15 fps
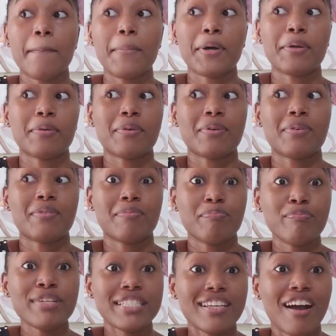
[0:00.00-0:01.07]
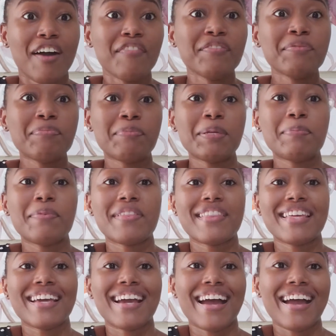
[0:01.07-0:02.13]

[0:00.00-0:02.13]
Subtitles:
But pretty often people think